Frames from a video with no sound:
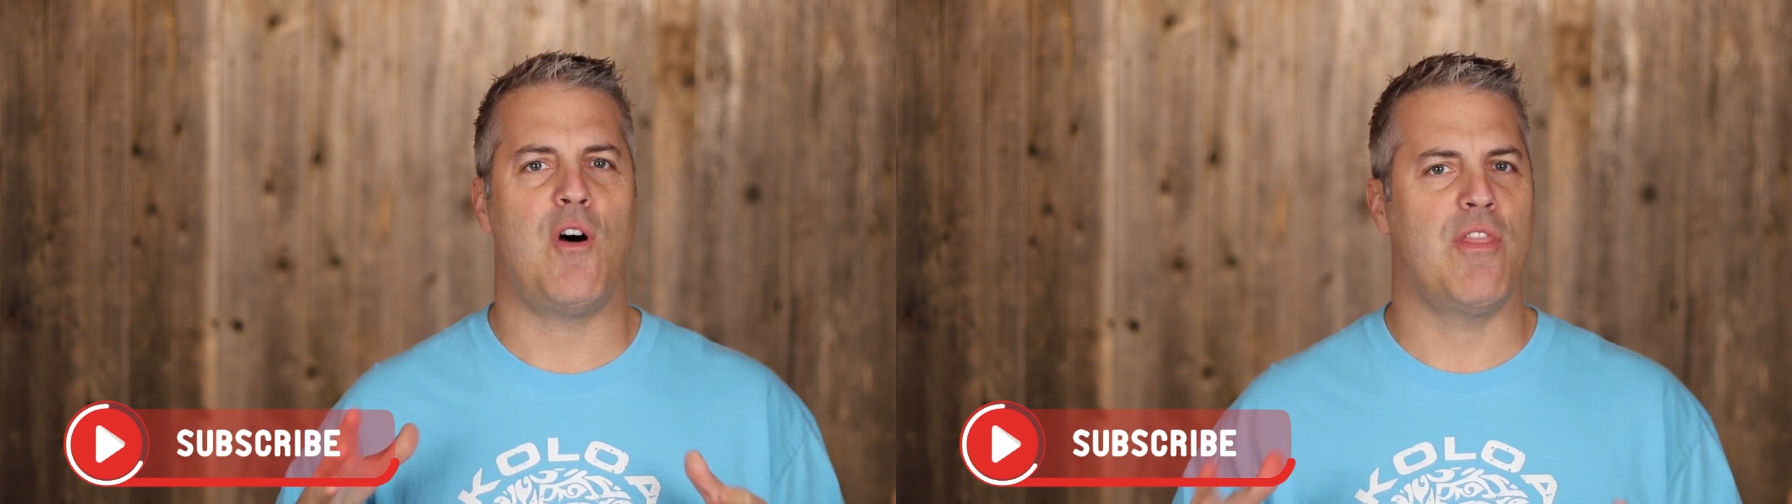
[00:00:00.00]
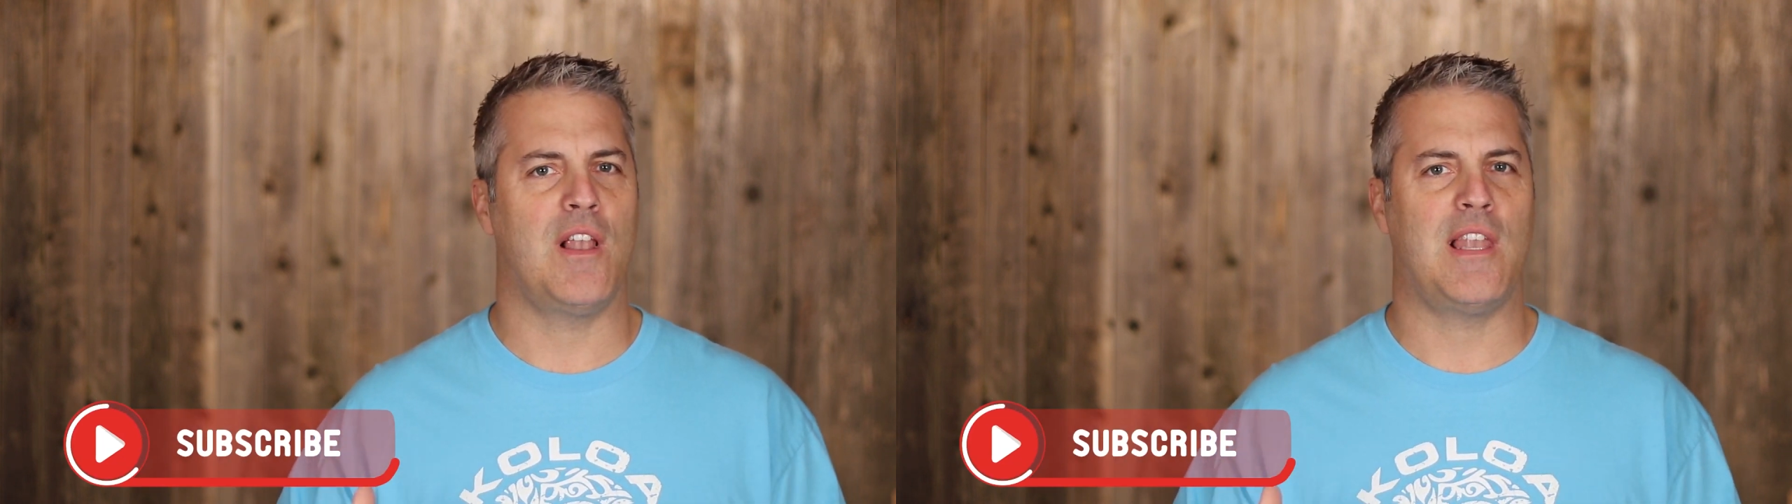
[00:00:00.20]

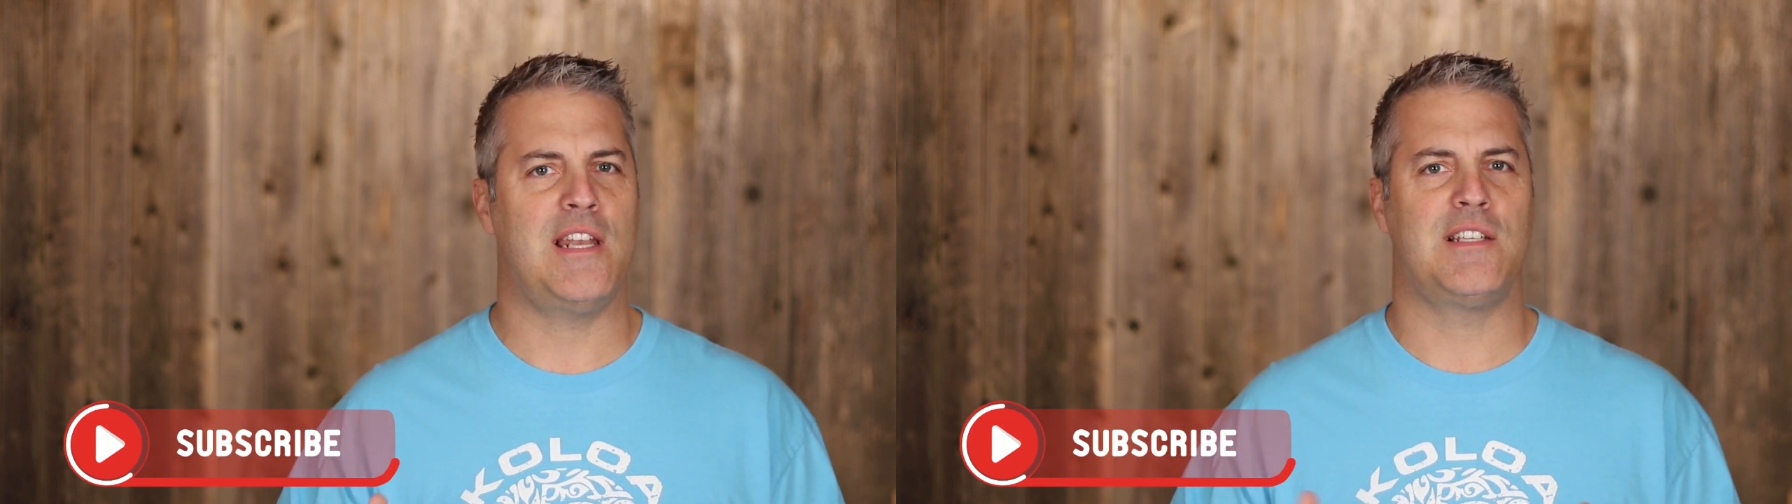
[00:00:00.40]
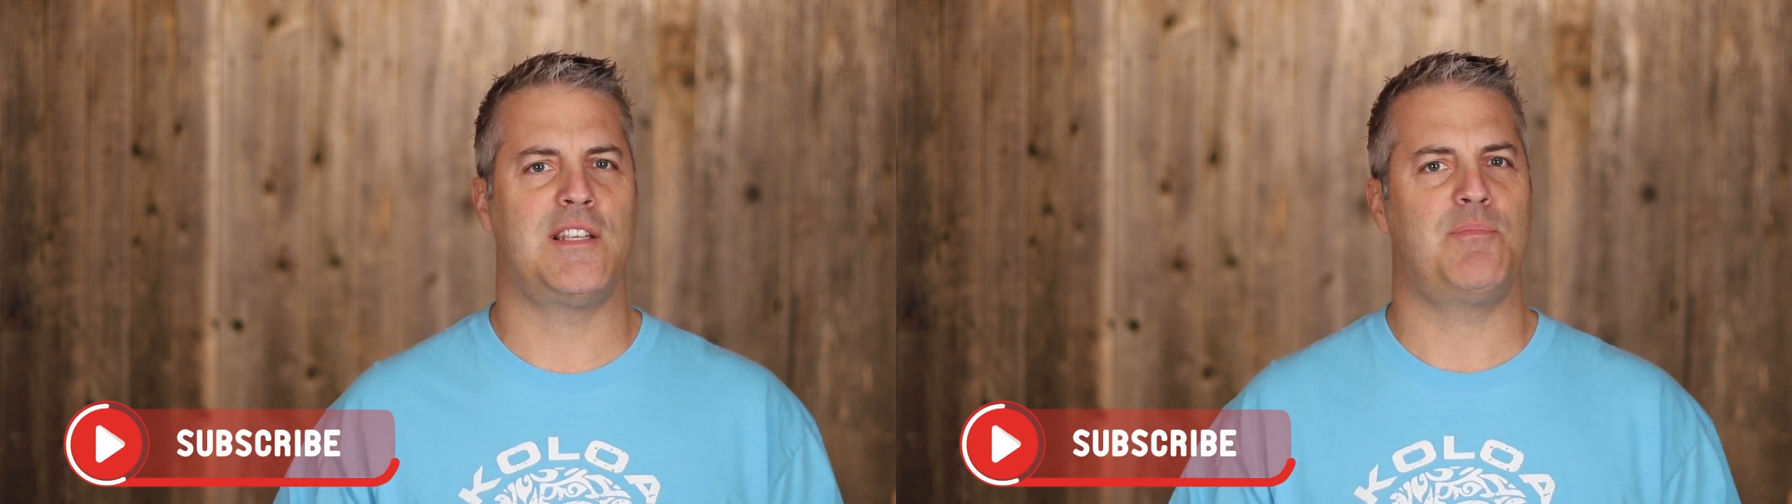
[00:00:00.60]
the
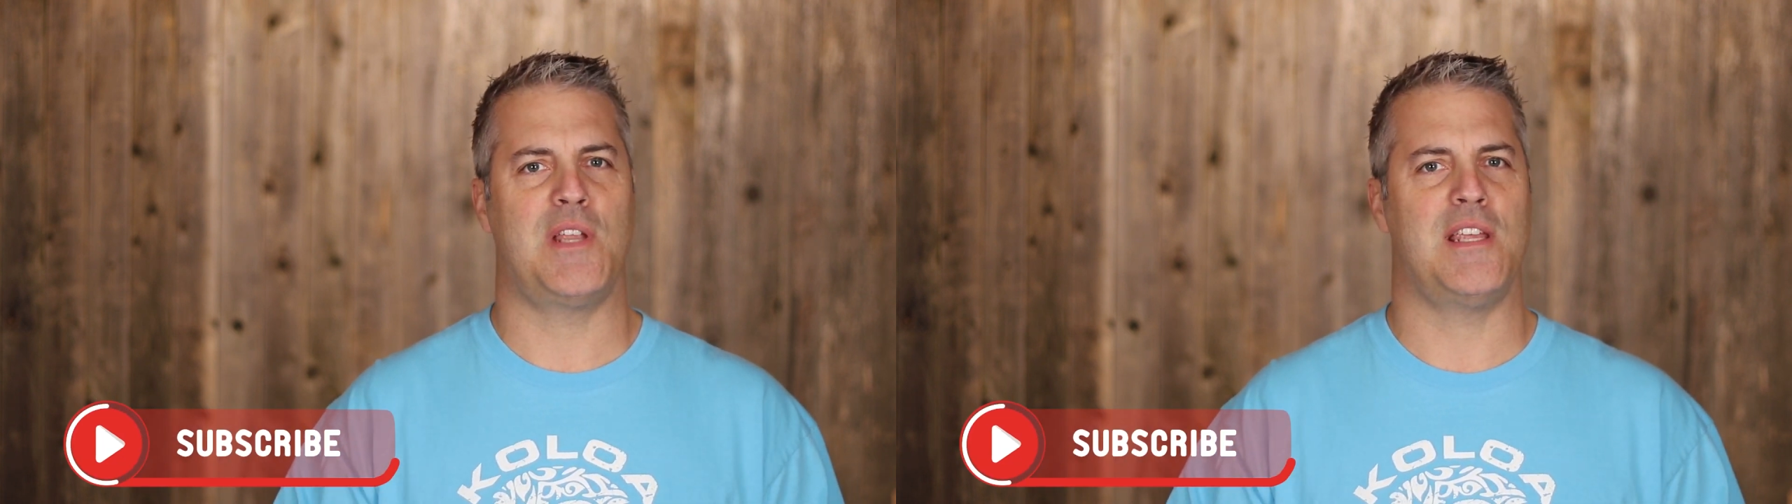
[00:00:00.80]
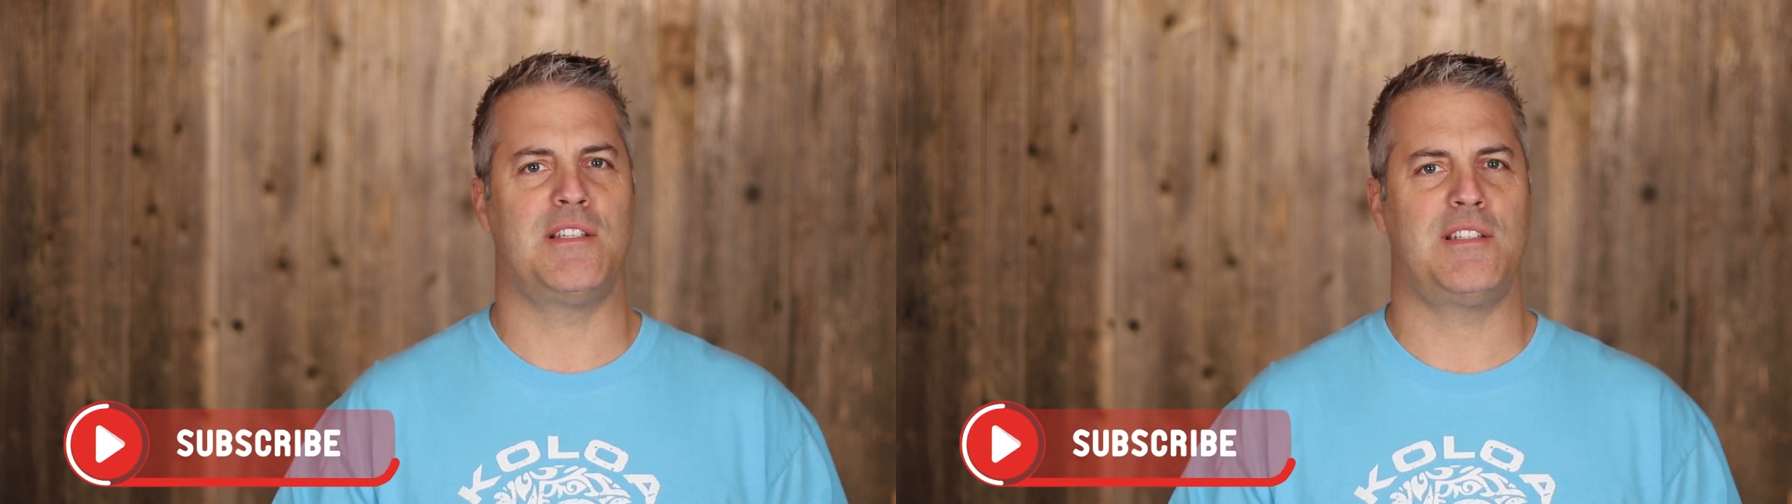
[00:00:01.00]
latest
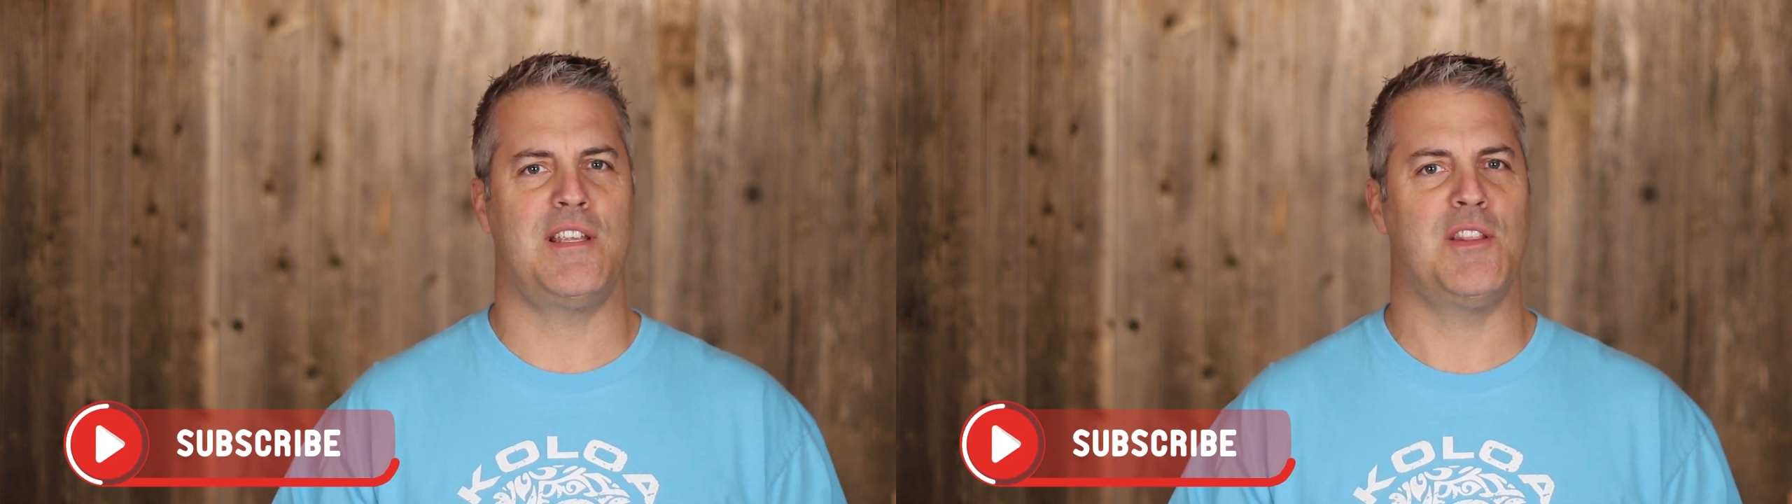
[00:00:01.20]
updates